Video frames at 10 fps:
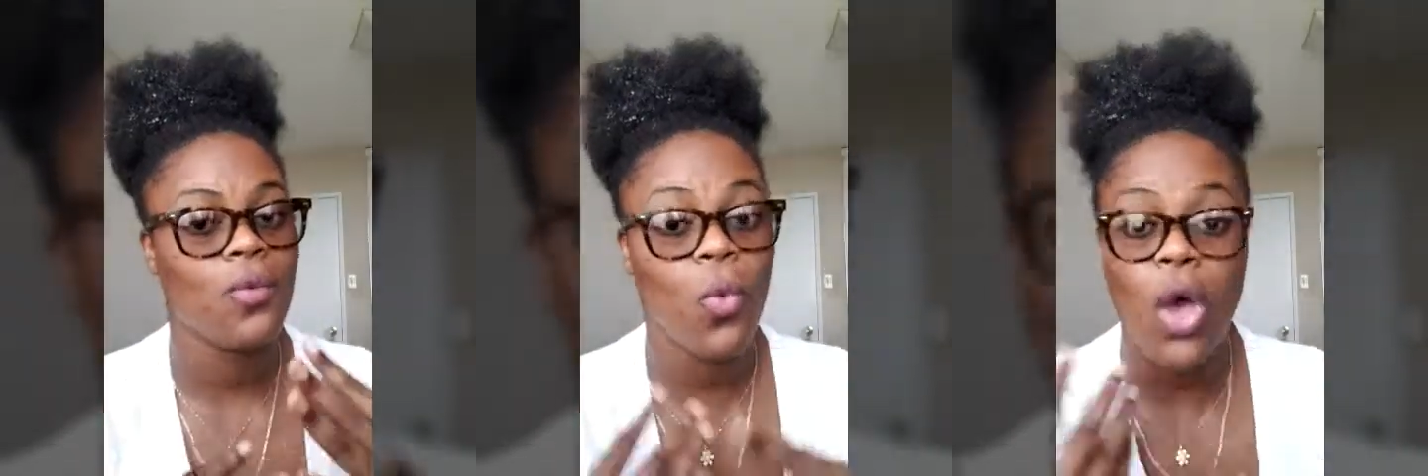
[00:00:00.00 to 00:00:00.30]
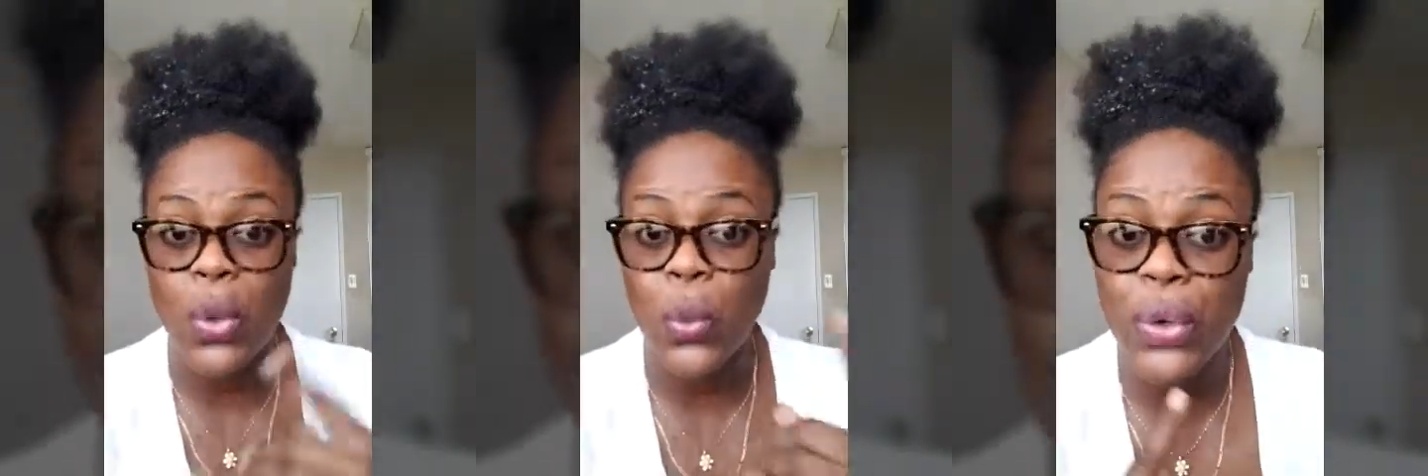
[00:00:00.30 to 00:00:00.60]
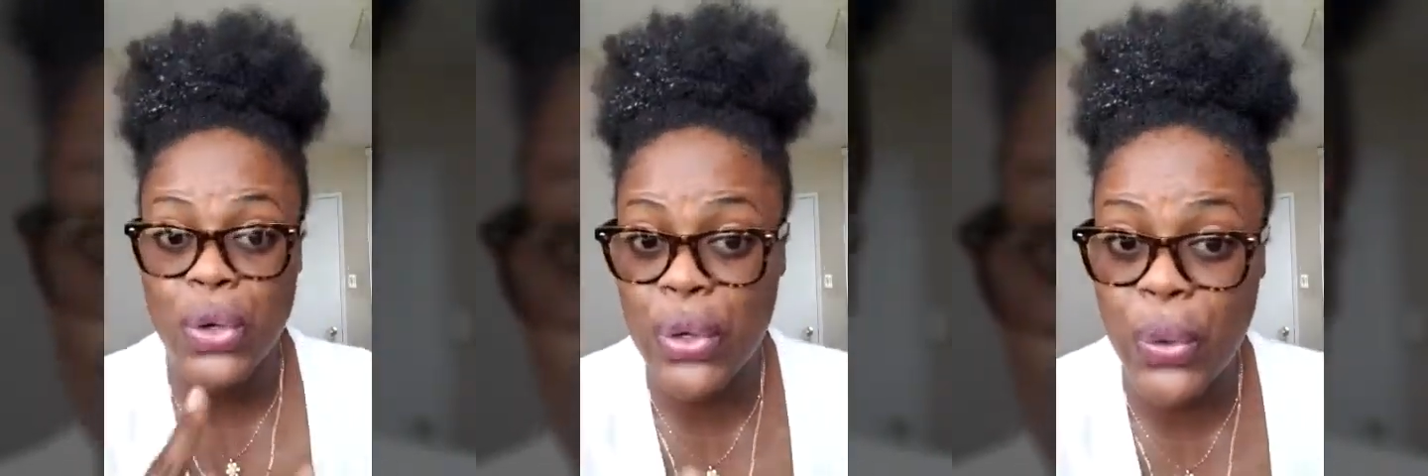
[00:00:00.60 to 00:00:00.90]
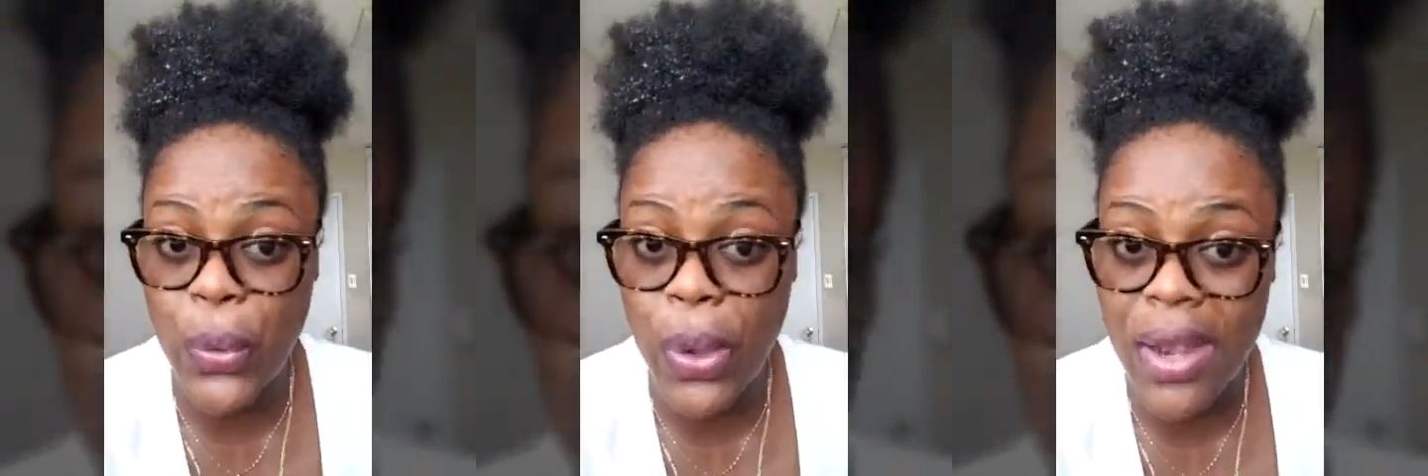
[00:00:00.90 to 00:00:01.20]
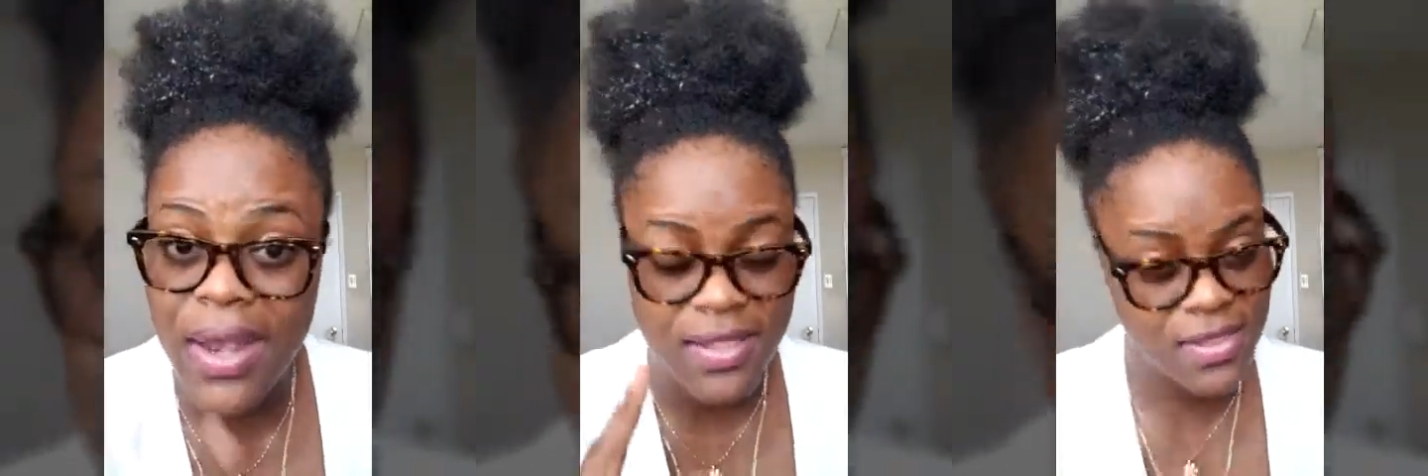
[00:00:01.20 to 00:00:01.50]
one wouldn't know
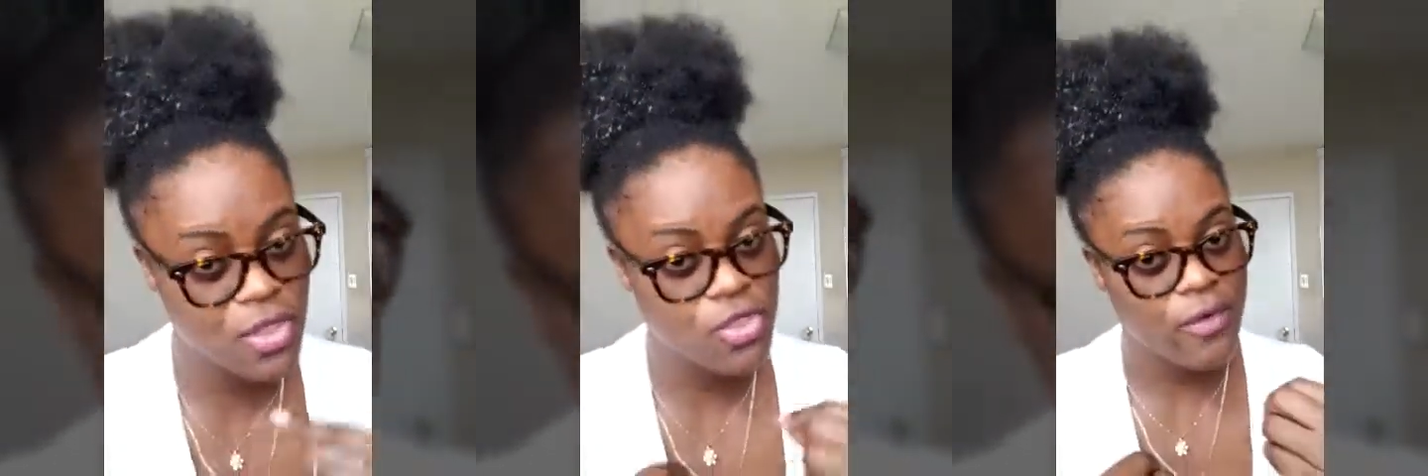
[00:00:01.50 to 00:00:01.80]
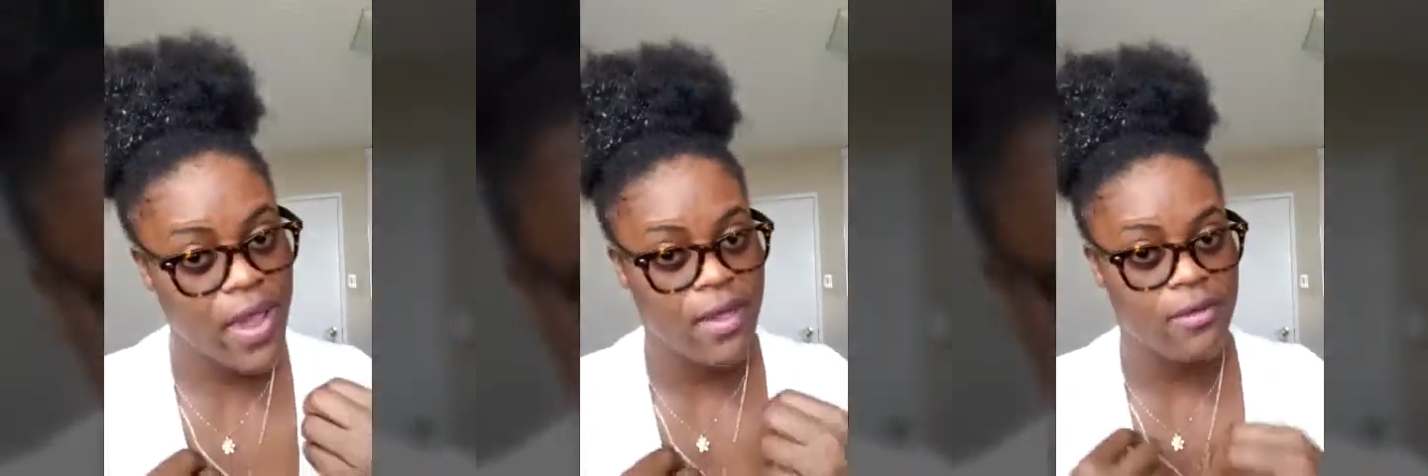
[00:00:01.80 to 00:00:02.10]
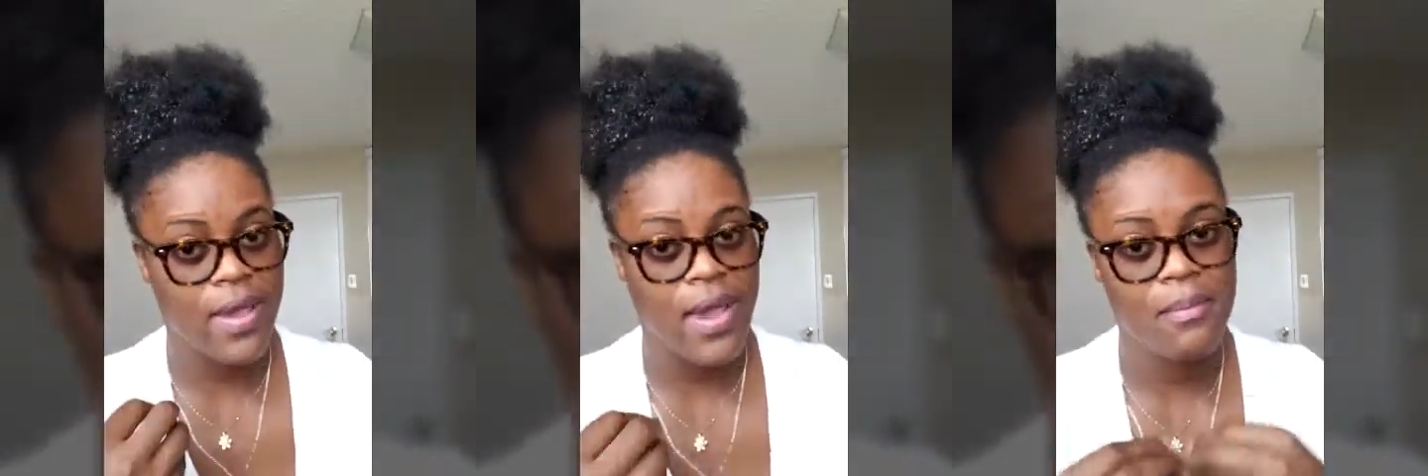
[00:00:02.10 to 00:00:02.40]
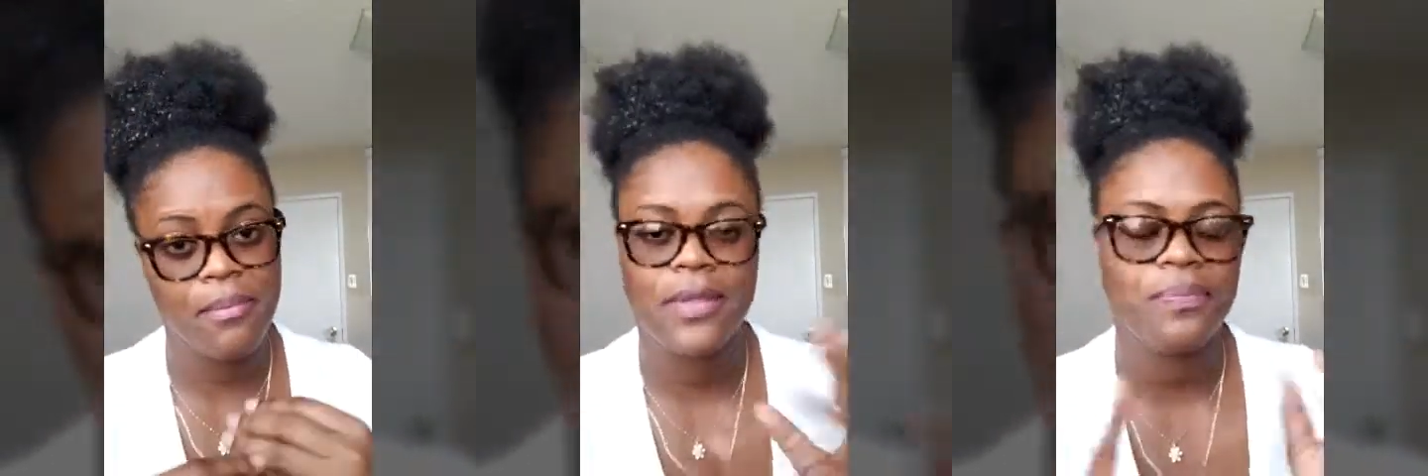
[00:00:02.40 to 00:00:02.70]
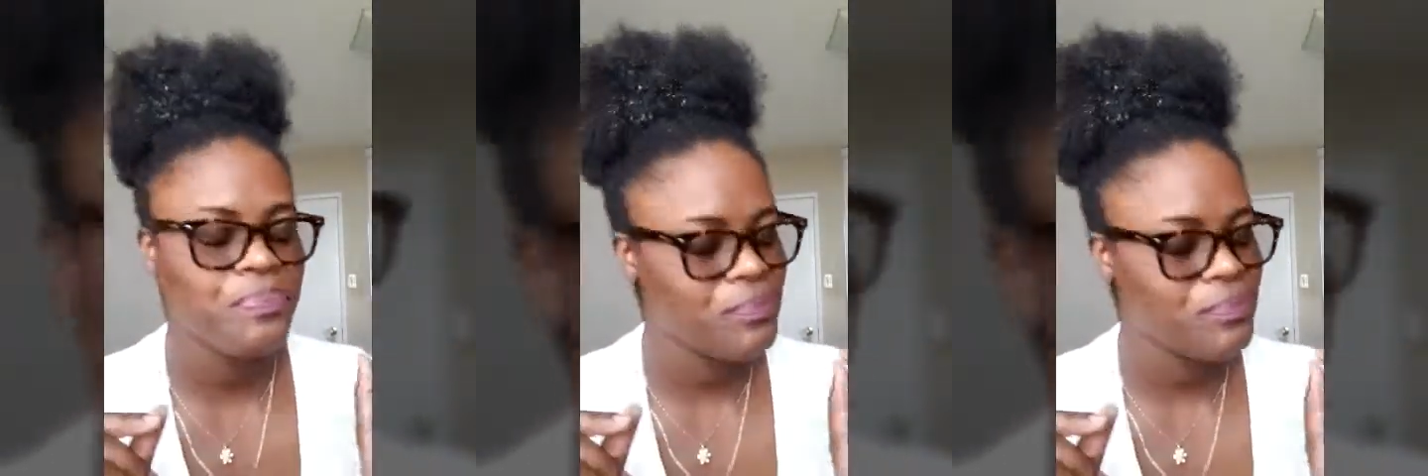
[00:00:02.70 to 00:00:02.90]
unless they try, right? But